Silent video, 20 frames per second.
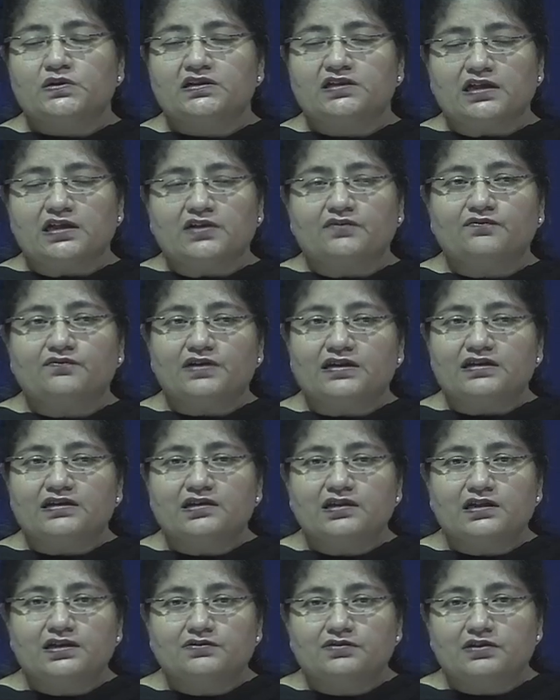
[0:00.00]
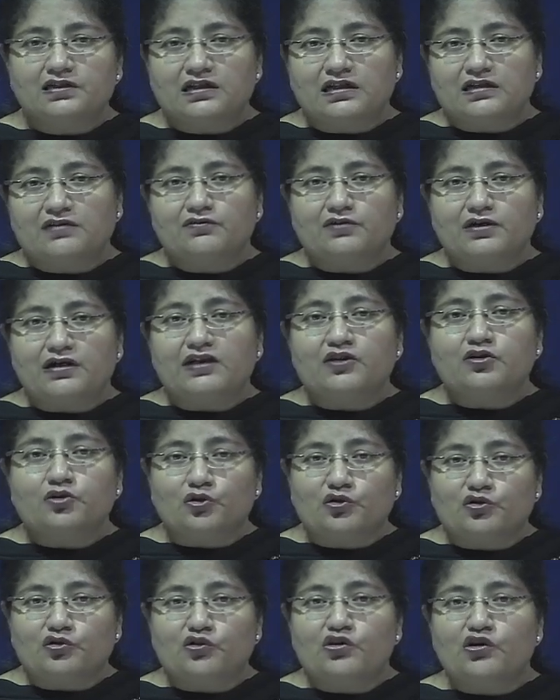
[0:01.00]
done, whether they were done right
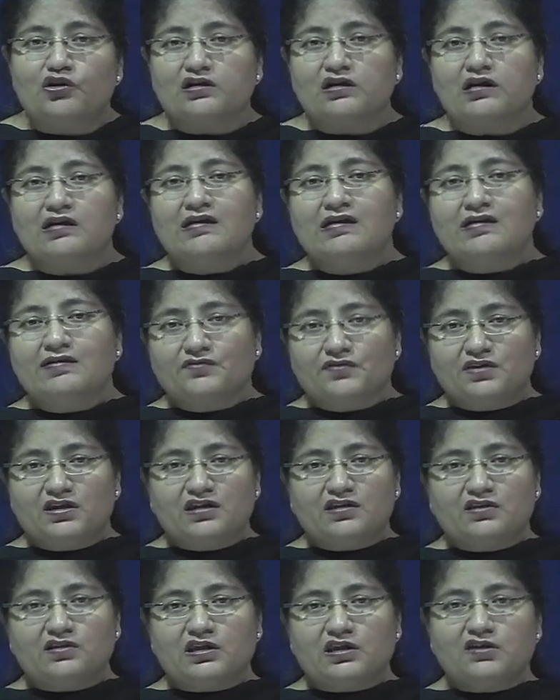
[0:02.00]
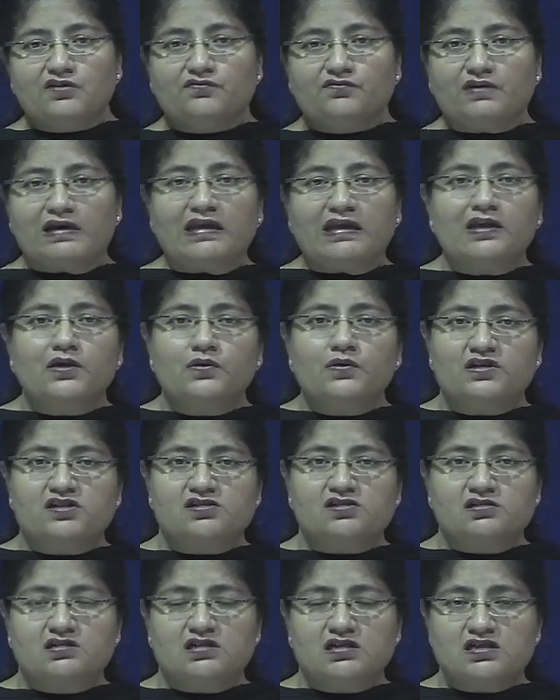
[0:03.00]
or wrong. The
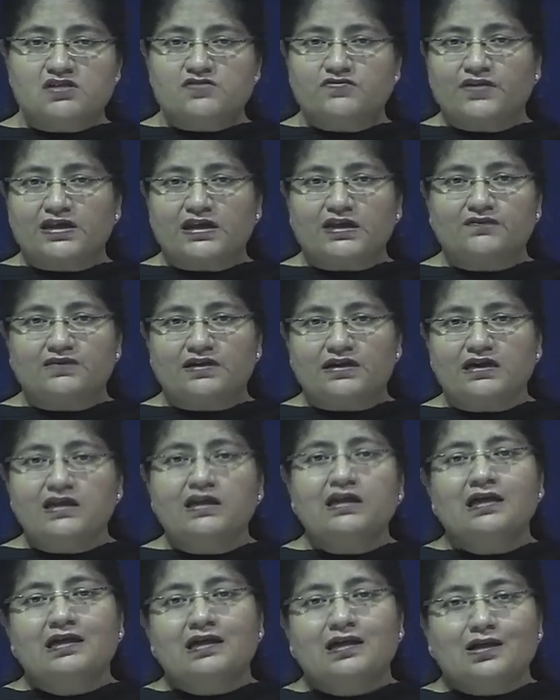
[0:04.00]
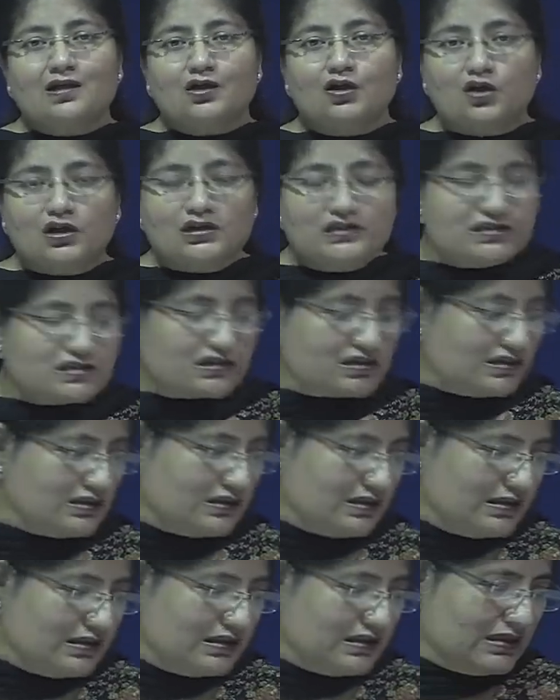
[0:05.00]
evaluation is very, very logical
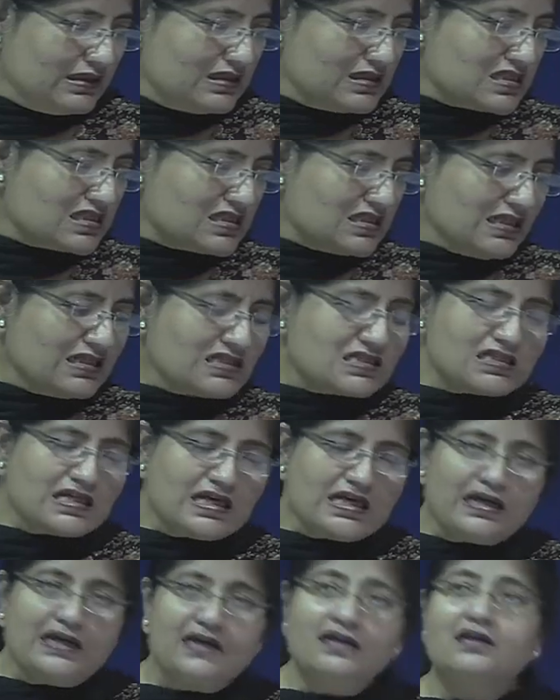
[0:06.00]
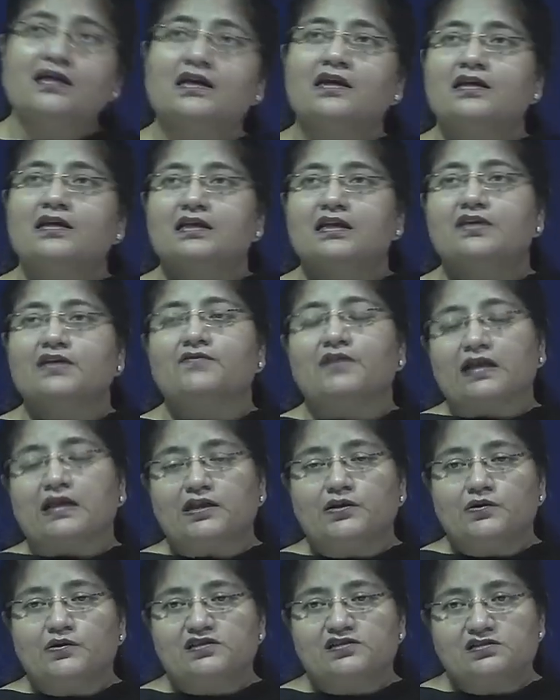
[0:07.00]
in this sense, and the
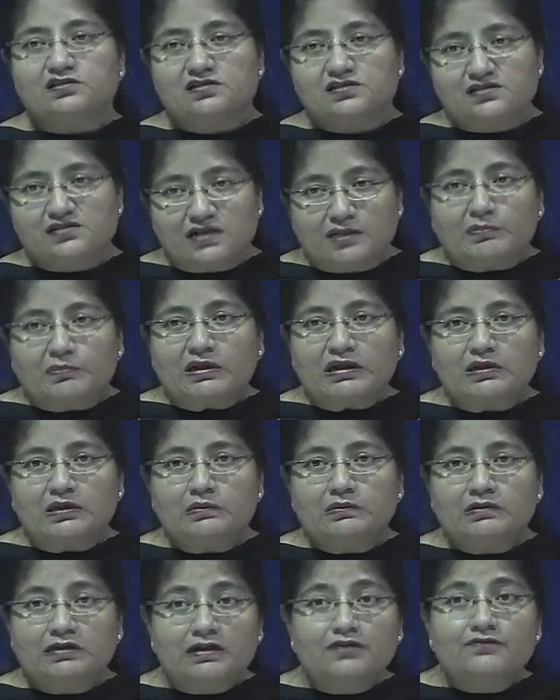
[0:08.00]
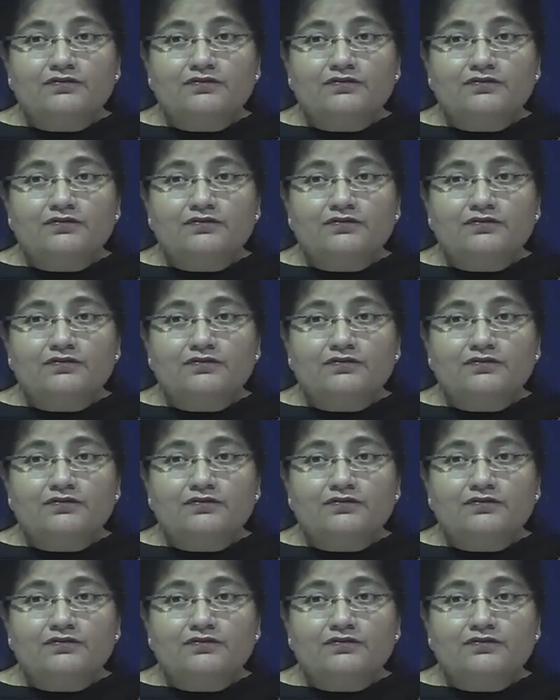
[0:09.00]
evaluation is replicable and